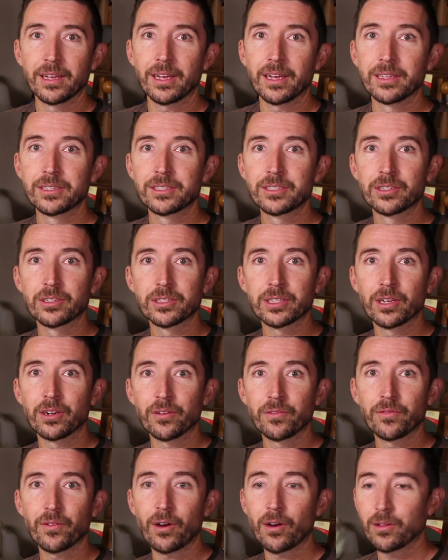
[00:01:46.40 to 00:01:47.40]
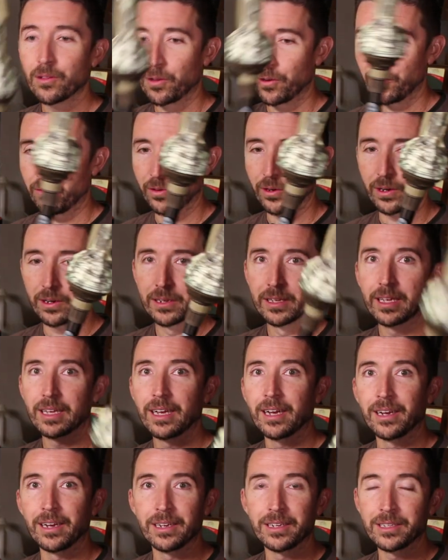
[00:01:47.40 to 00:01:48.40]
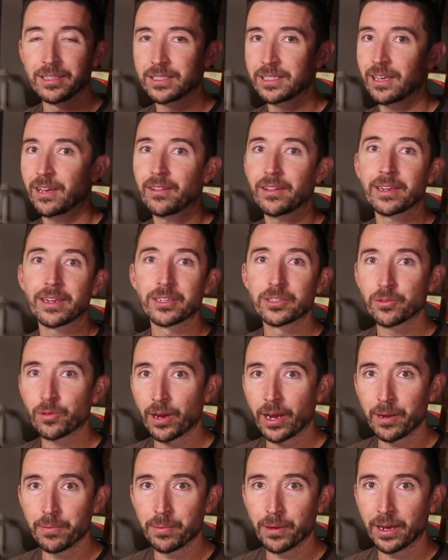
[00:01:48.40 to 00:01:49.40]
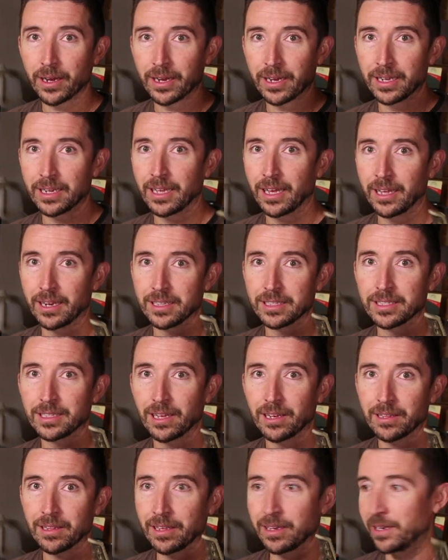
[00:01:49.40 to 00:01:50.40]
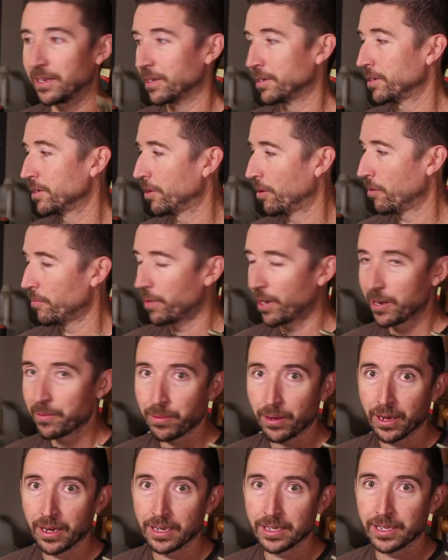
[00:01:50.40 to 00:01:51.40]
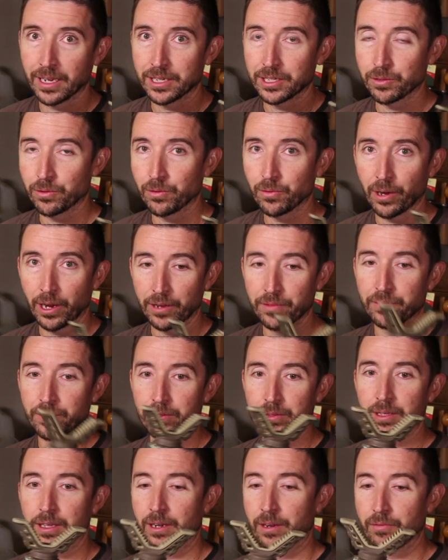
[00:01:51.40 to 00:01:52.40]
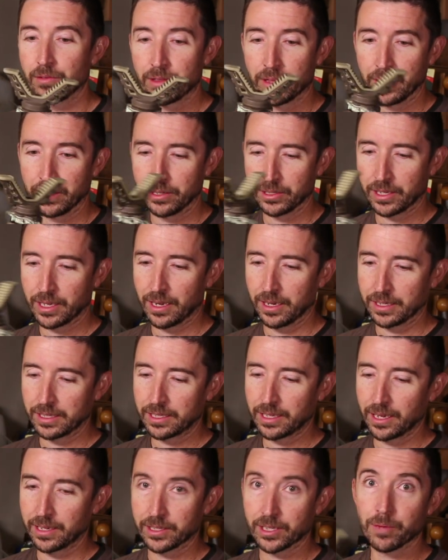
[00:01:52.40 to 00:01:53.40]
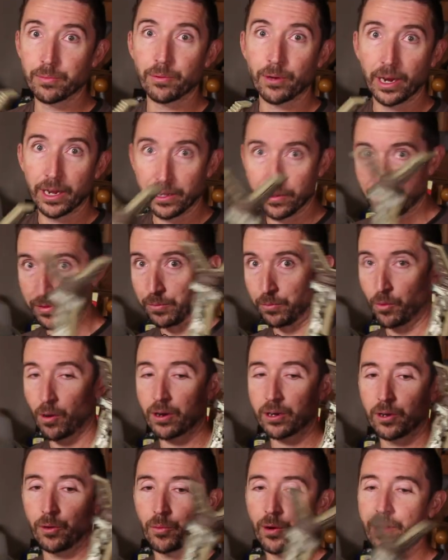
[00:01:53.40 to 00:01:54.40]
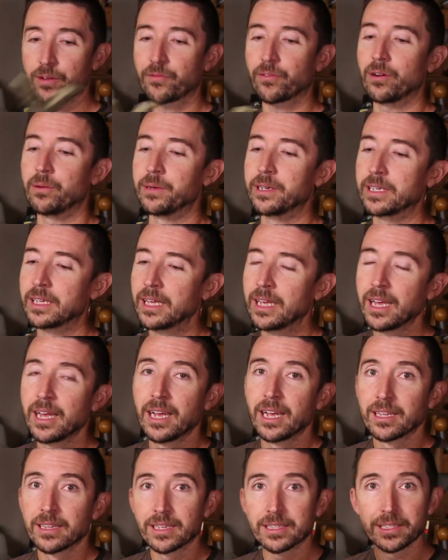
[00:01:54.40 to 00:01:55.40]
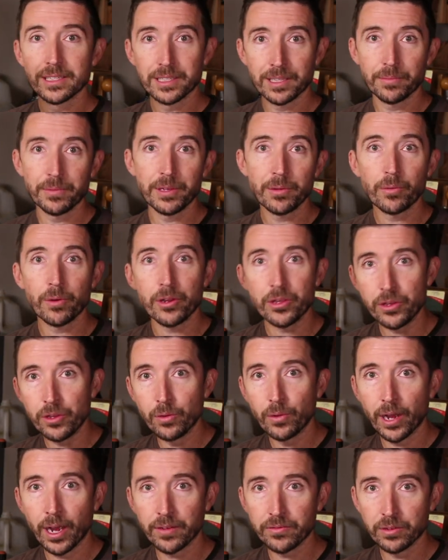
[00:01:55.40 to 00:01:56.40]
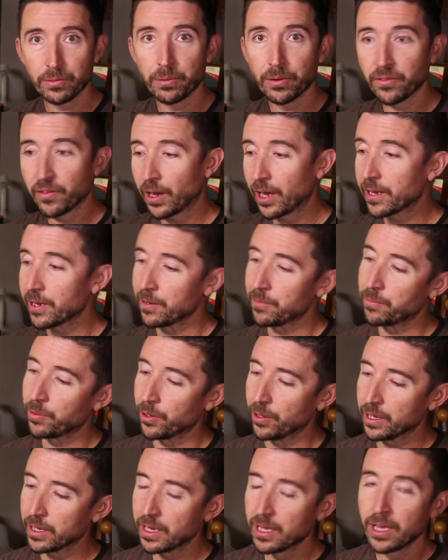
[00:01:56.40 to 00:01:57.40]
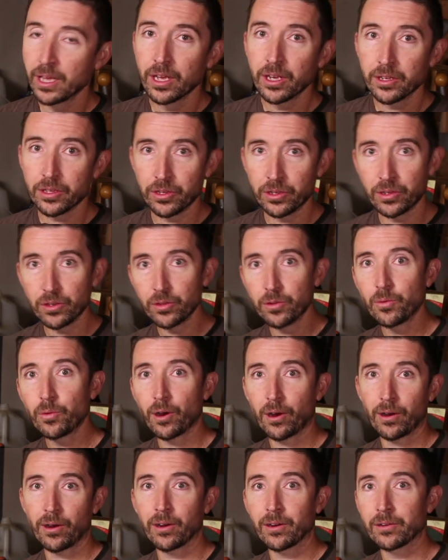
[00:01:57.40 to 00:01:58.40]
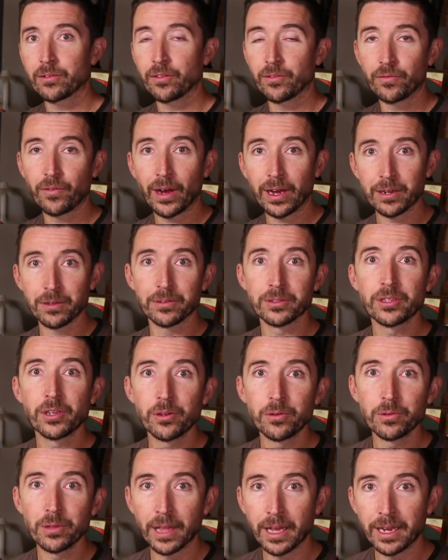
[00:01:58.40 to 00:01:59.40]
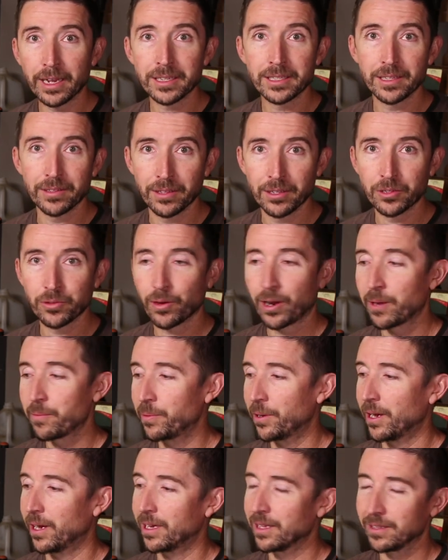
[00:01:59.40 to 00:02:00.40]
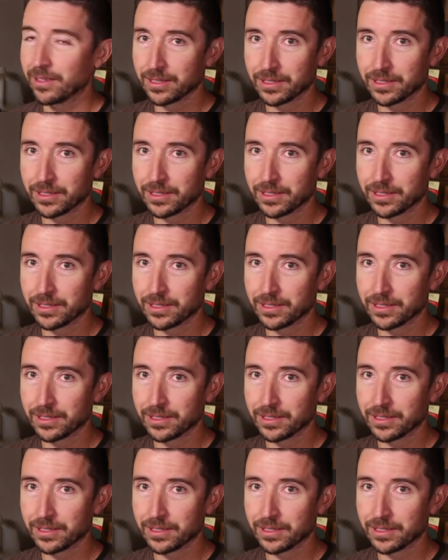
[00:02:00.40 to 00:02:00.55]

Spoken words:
It's just gonna fall over. It's not like a tripod, and it's not like, you know, a bipod attached to a rifle that everything just kind of stays upright if you walk away from it. This is something where you have to provide input. You are the final two legs in the tripod.